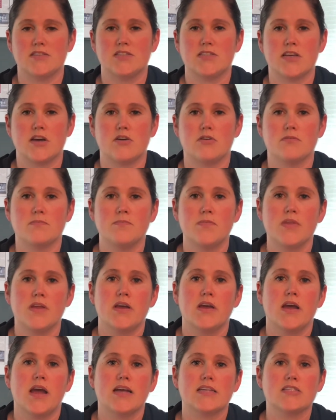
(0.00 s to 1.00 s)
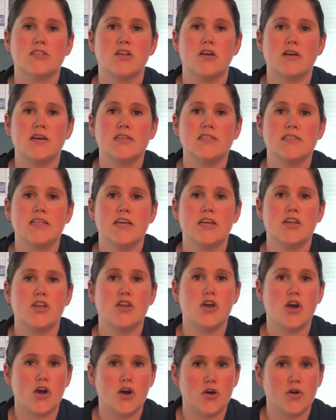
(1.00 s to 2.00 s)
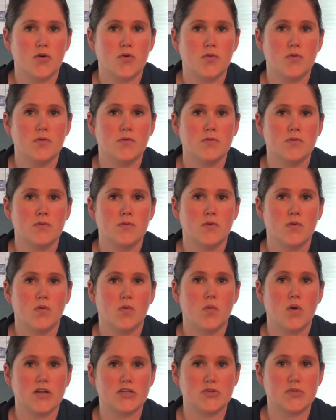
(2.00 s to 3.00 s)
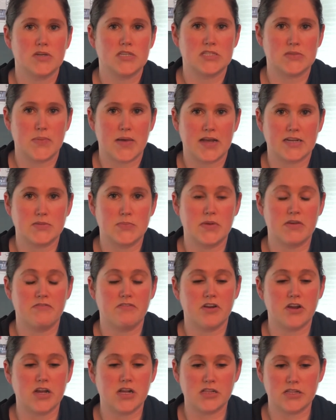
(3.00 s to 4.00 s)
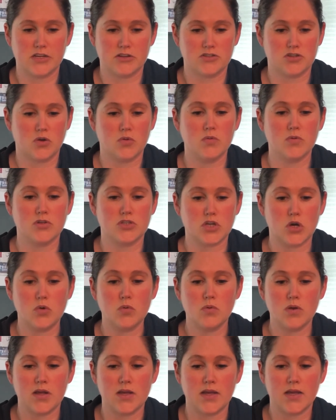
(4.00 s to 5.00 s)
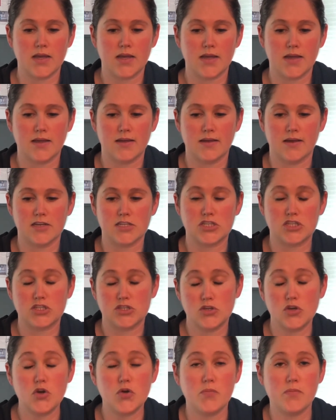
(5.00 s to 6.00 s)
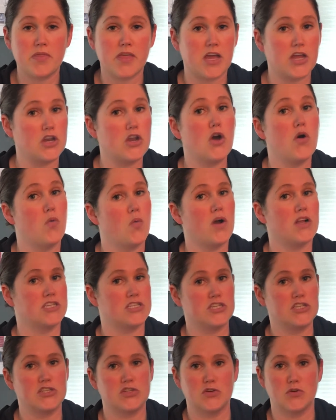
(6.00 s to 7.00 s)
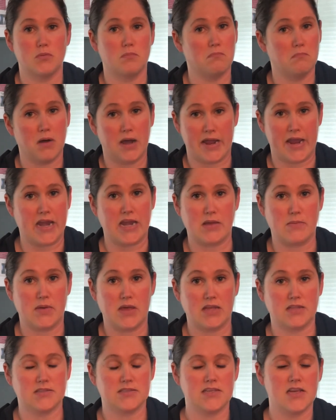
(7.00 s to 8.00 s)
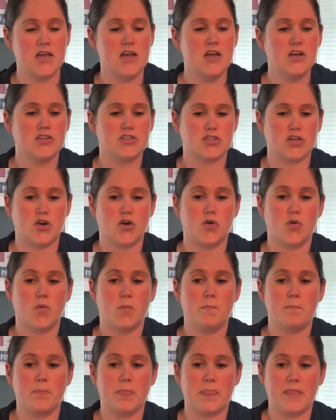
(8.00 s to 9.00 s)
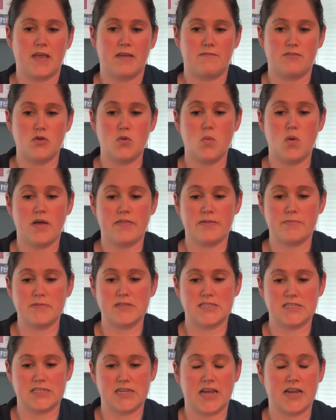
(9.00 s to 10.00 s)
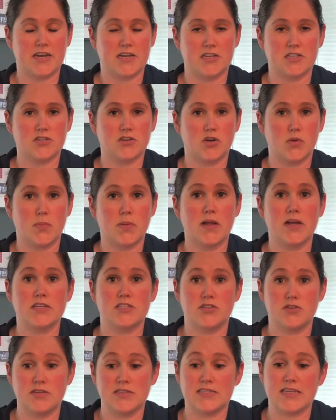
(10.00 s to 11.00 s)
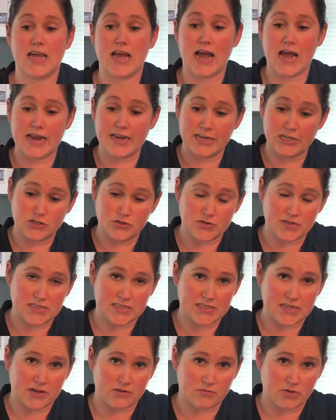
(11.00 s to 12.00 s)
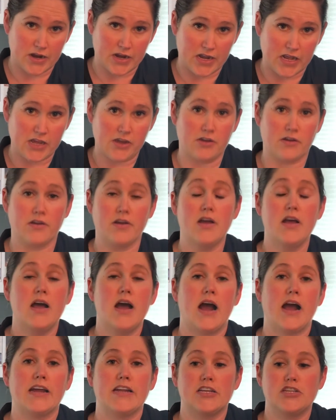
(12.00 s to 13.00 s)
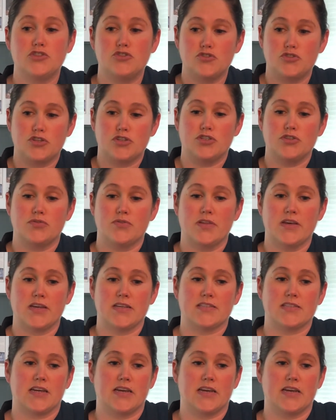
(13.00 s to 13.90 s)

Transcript: So as long as they know what to expect, be very clear. Don't assume they know what to do by any means. So if you want them to stand in a certain place, you need to say, I need you to stand right here. I need you to do this.